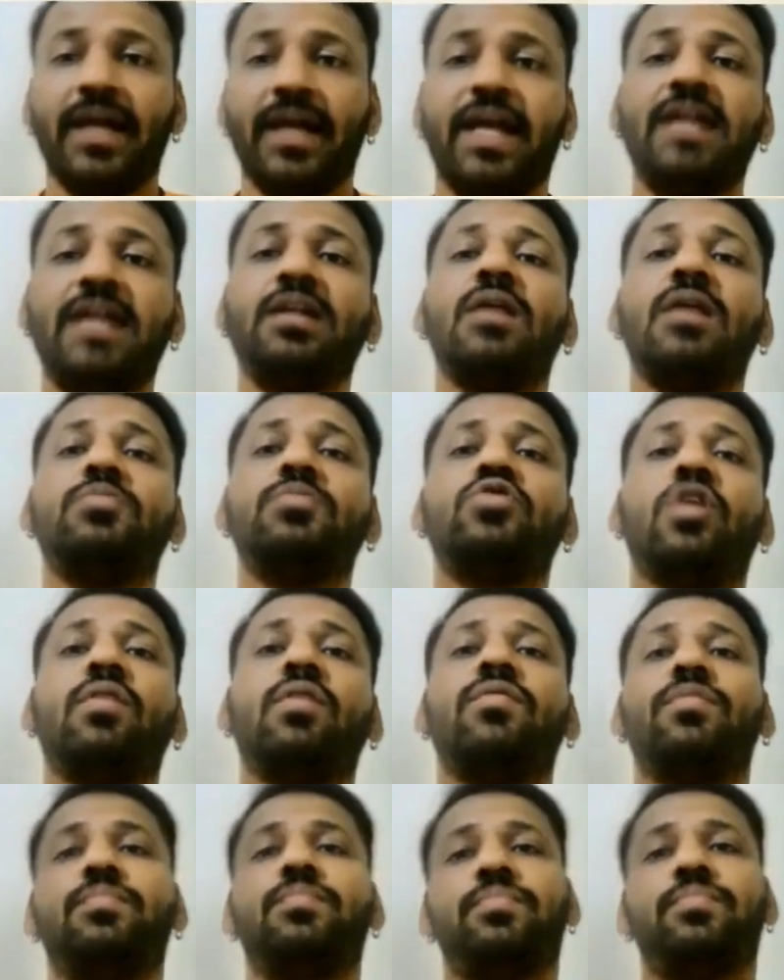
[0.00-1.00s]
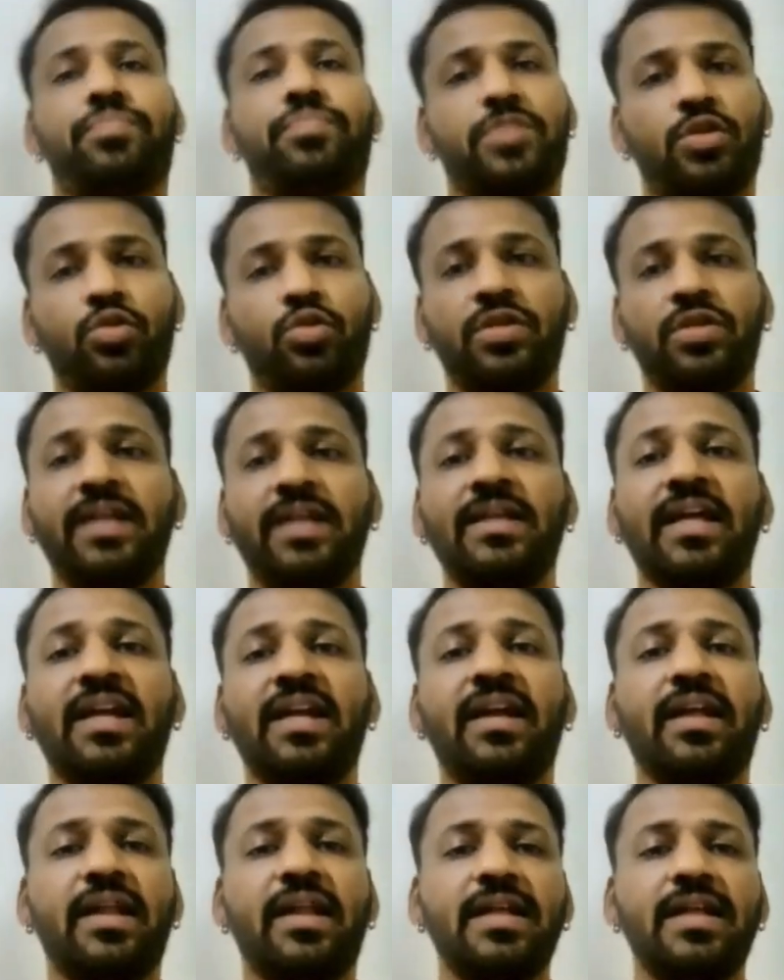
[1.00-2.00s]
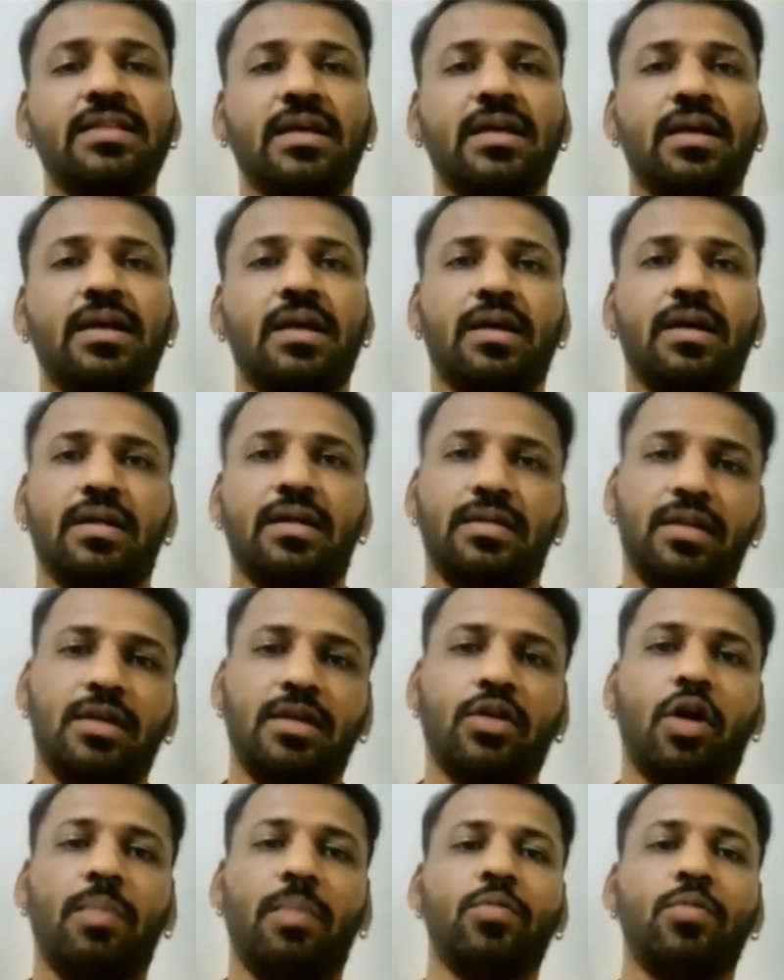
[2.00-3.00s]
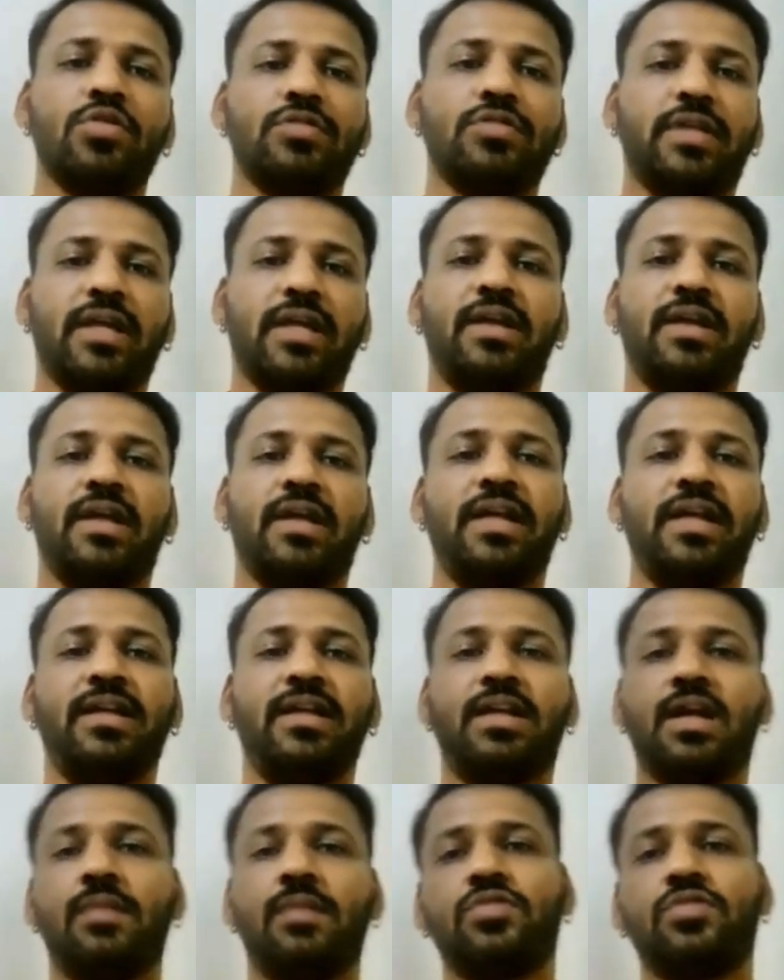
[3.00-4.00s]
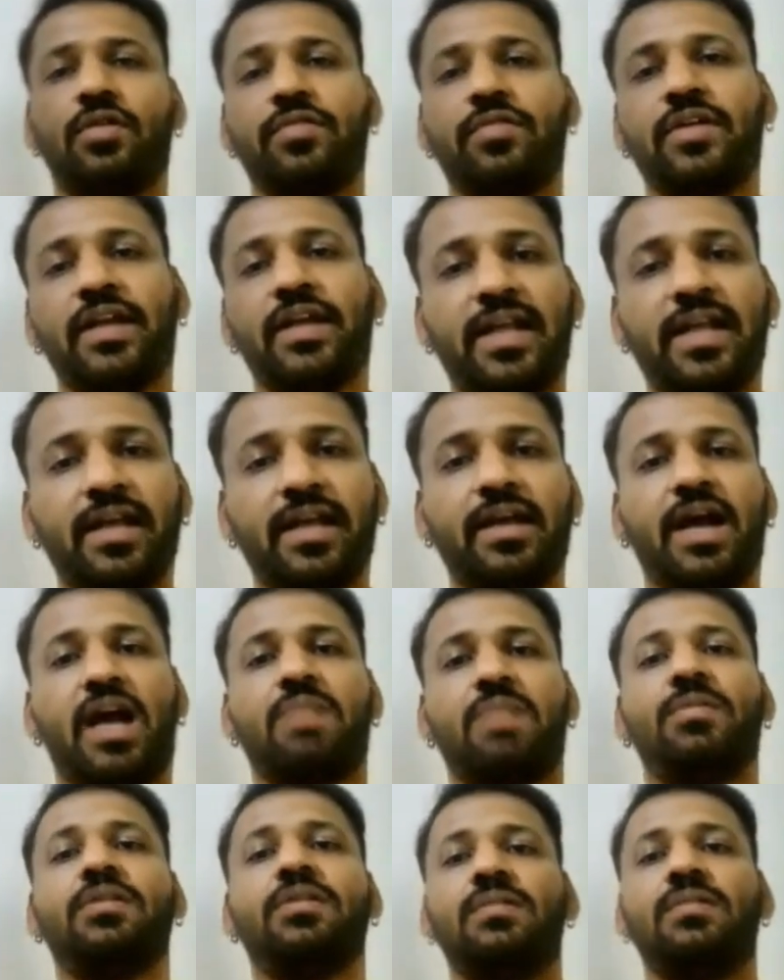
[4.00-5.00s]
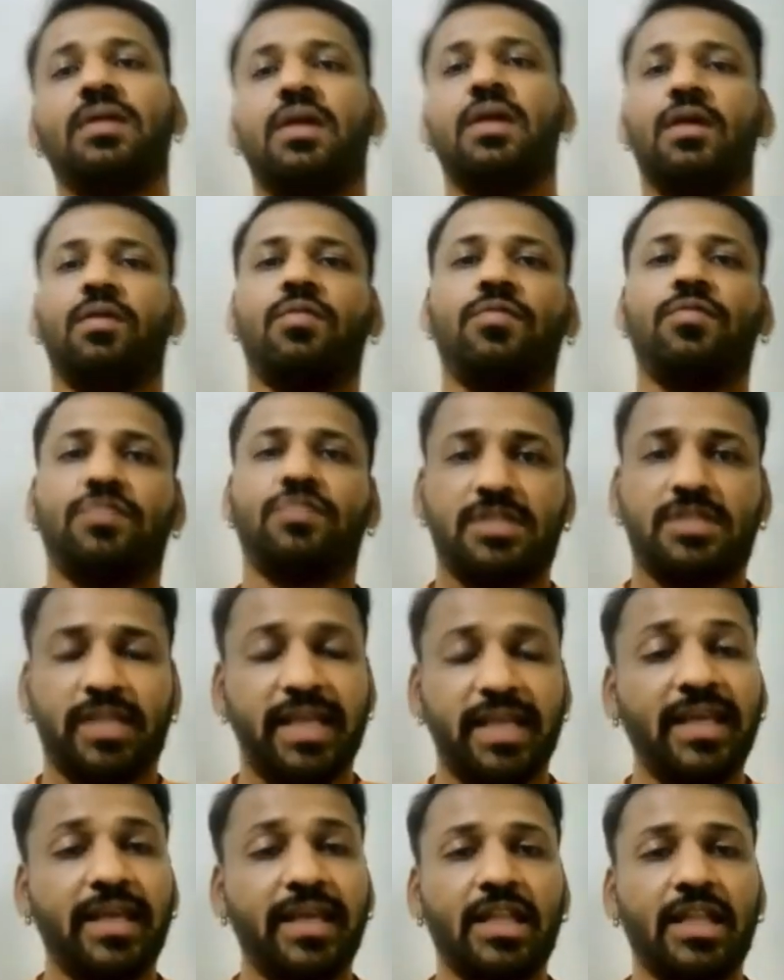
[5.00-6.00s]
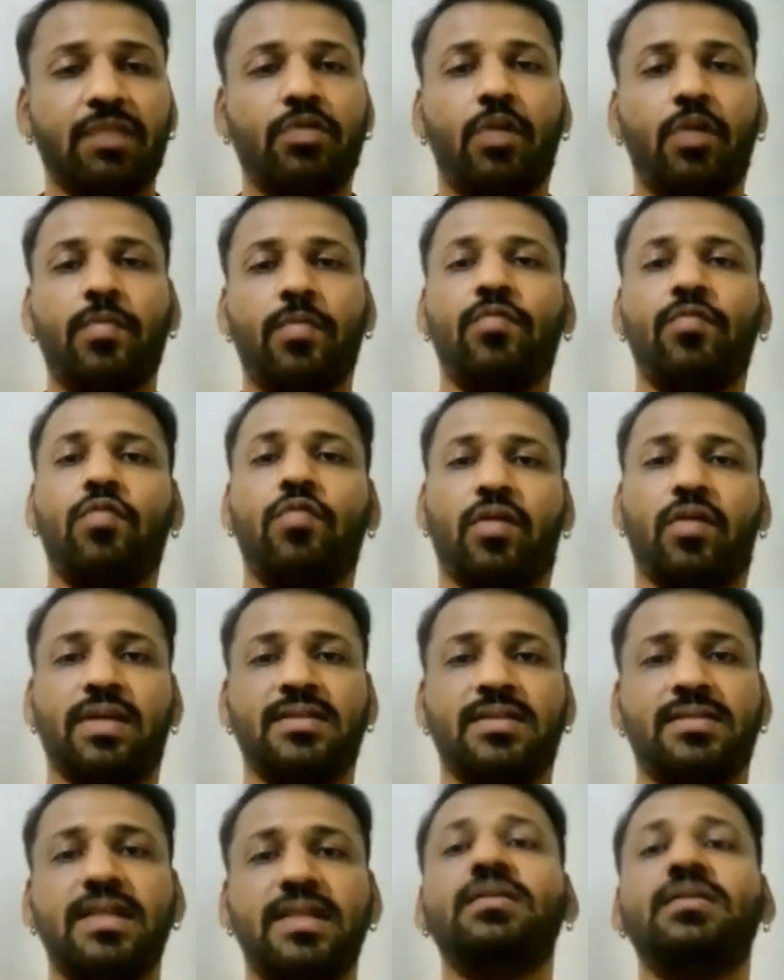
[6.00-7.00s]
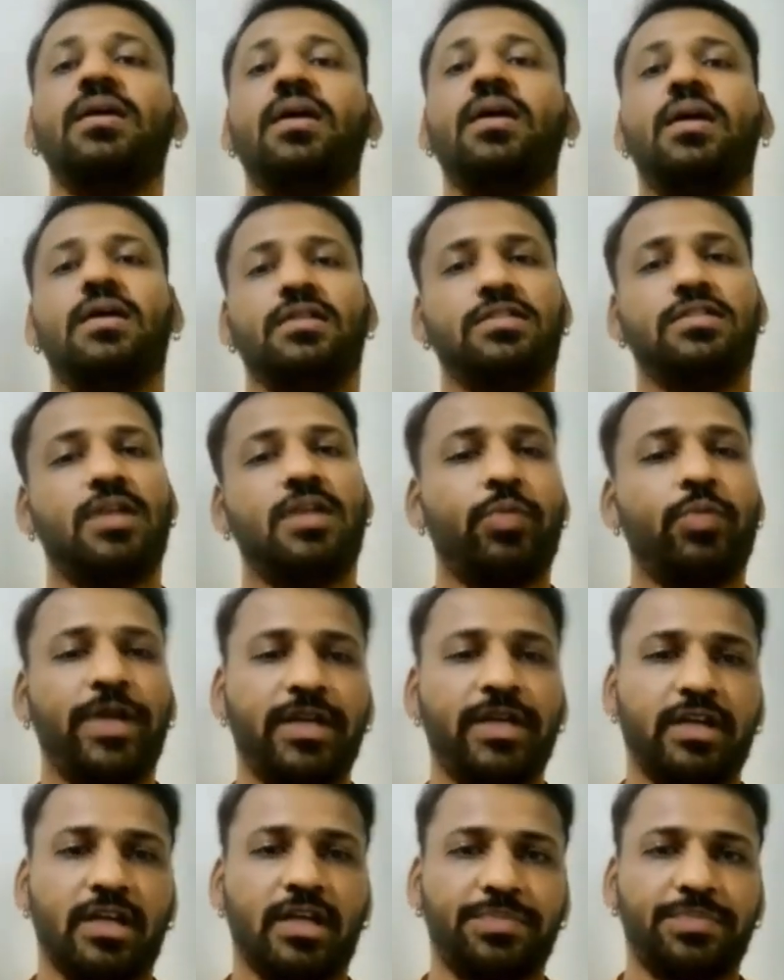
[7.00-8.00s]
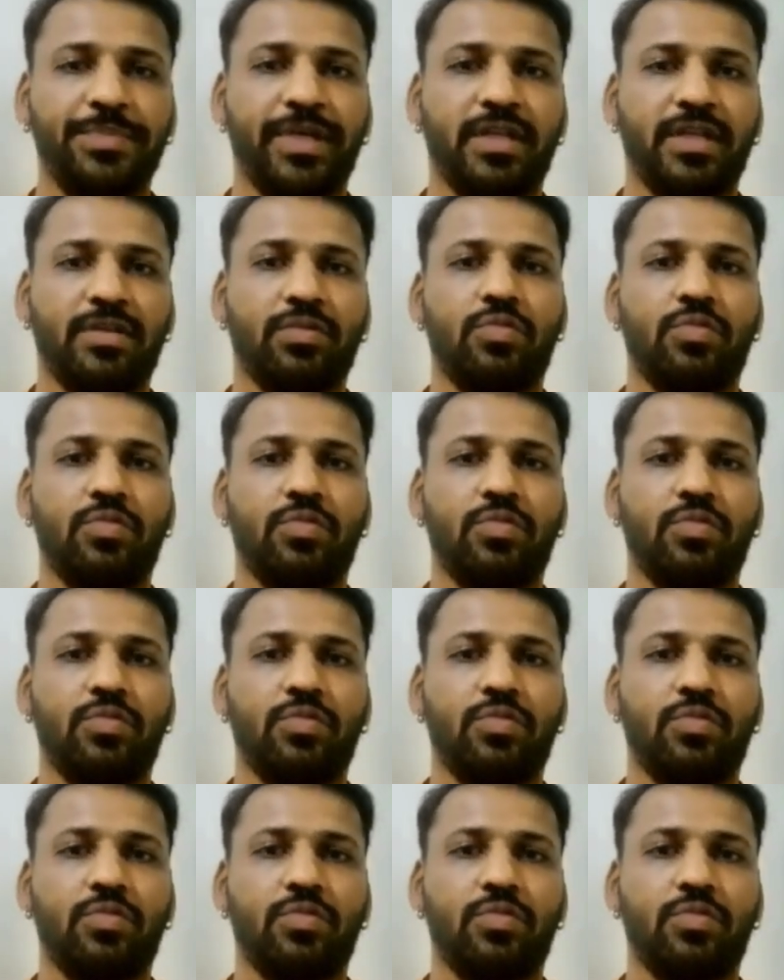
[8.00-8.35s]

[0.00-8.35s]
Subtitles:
In terms of union territories, the topmost territory in terms of creating carbon sink in the form of forest is Jammu and Kashmir,